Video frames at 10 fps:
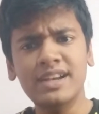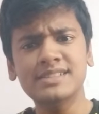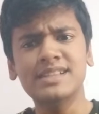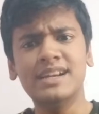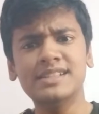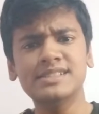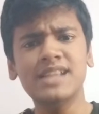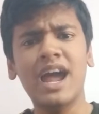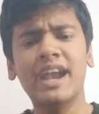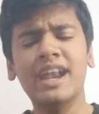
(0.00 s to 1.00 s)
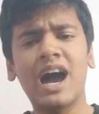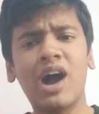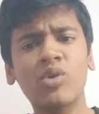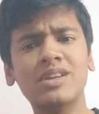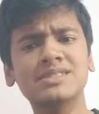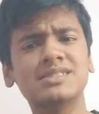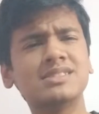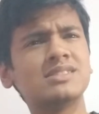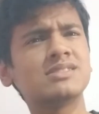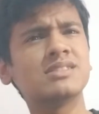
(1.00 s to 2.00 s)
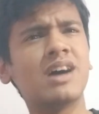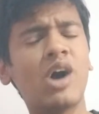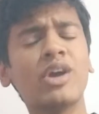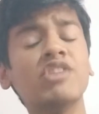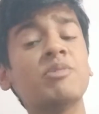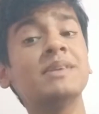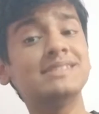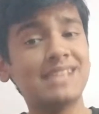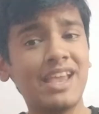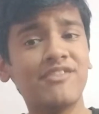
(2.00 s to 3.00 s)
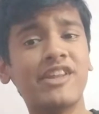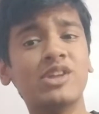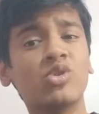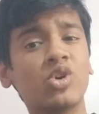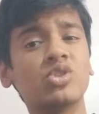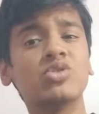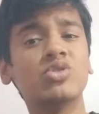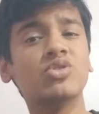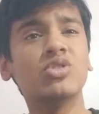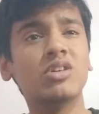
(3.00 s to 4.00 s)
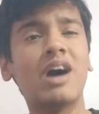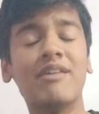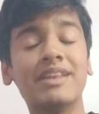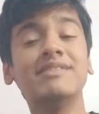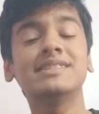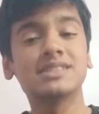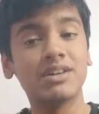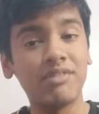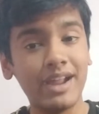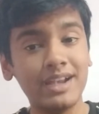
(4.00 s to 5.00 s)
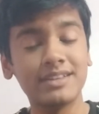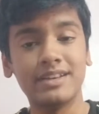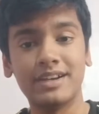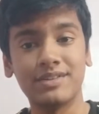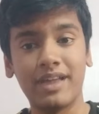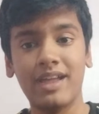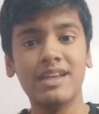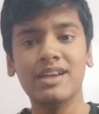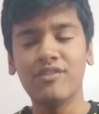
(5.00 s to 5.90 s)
let us understand how can we be safe when we surf internet. Okay.